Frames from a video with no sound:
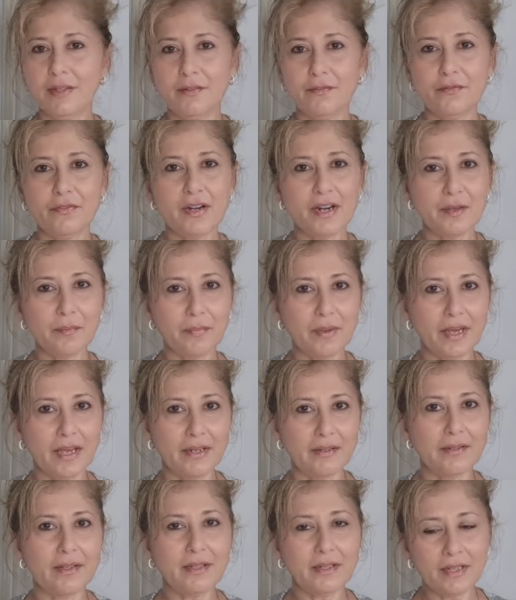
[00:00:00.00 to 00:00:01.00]
frying
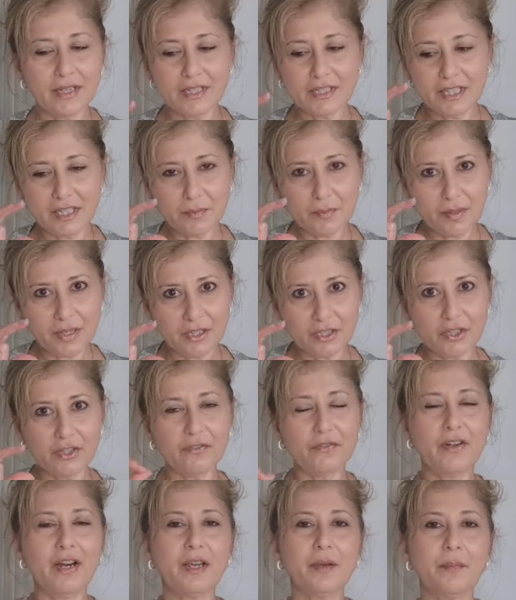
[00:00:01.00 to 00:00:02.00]
pan, a deepish
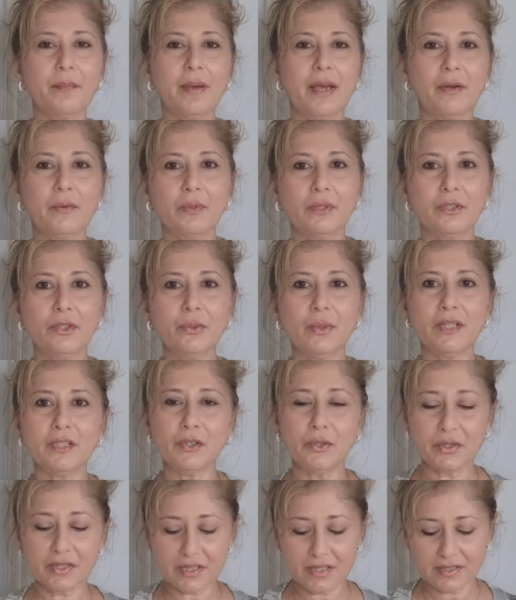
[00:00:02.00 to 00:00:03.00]
frying pan will do.
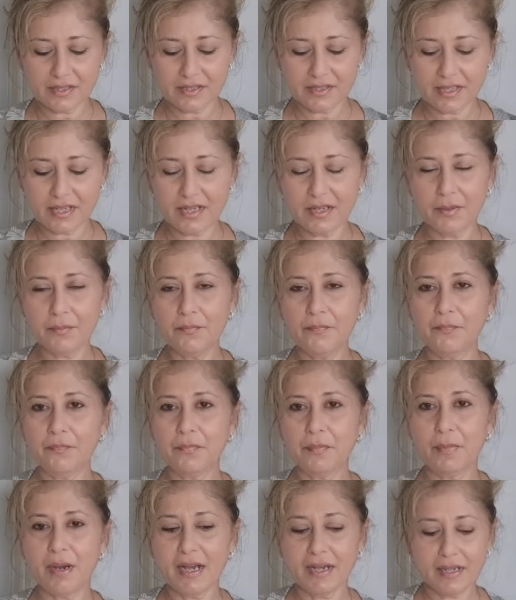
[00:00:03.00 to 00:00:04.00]
As you can see,
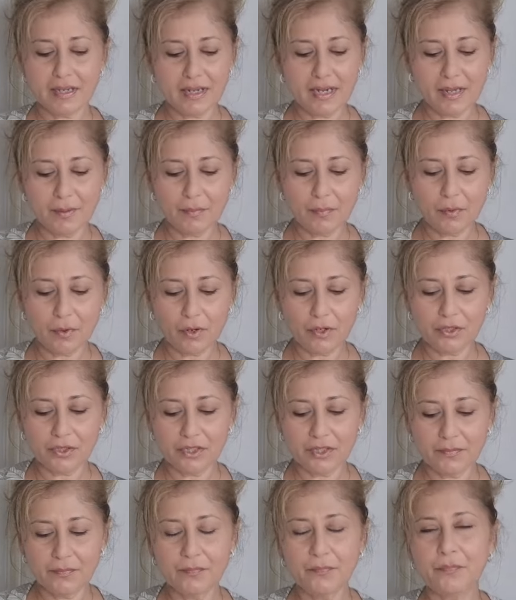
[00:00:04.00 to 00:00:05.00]
my clay
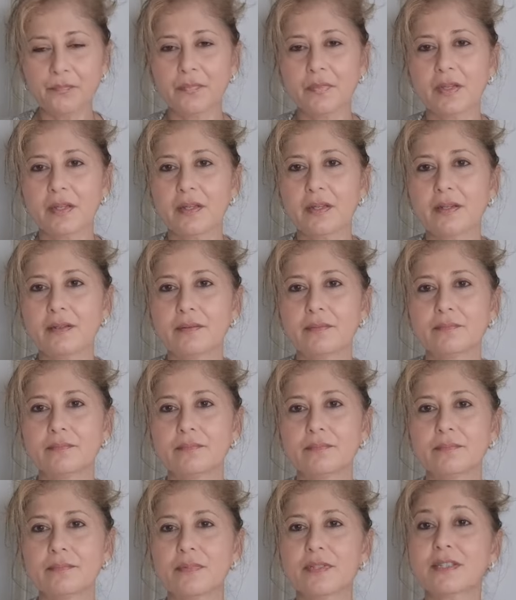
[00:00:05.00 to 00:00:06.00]
pot,
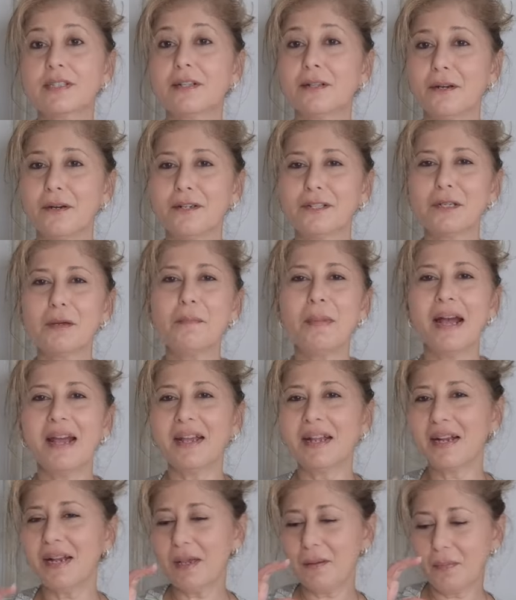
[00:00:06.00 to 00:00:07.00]
still hot.
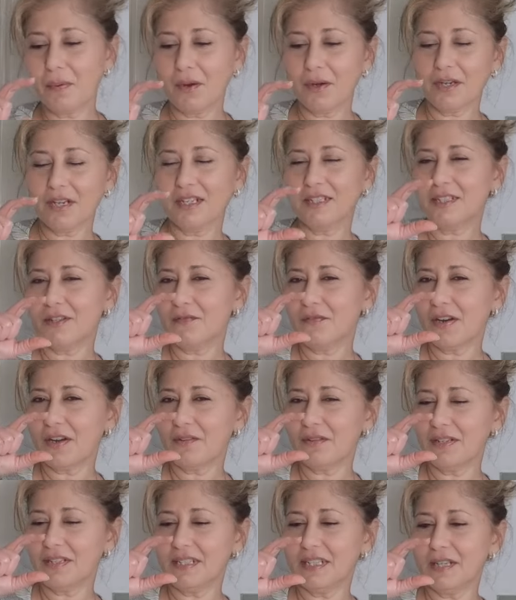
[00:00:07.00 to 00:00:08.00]
My clay pot isn't
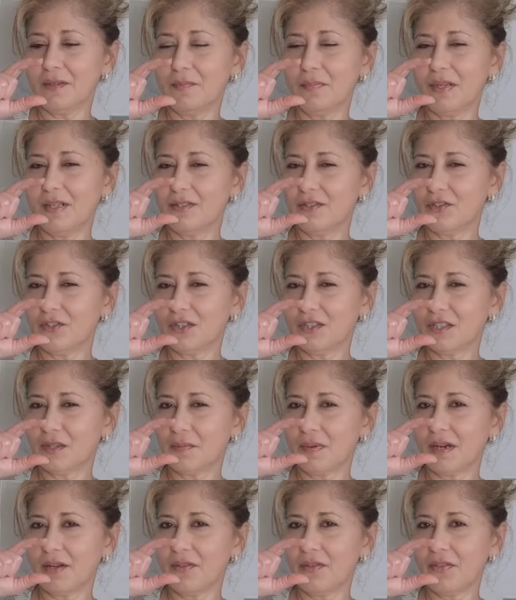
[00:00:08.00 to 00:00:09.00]
very deep. It's just
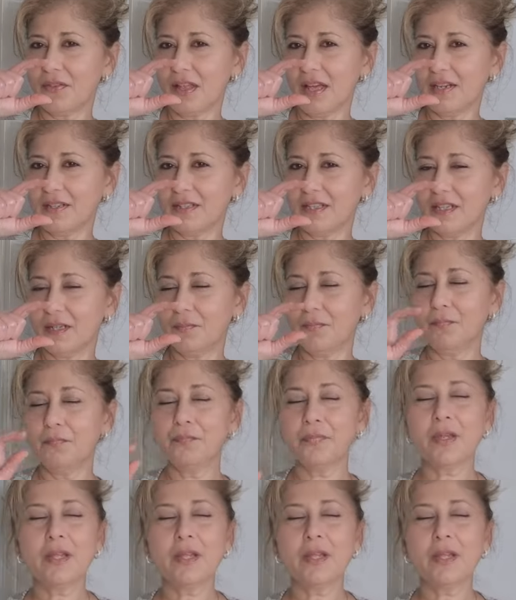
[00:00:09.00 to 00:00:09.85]
about that deep.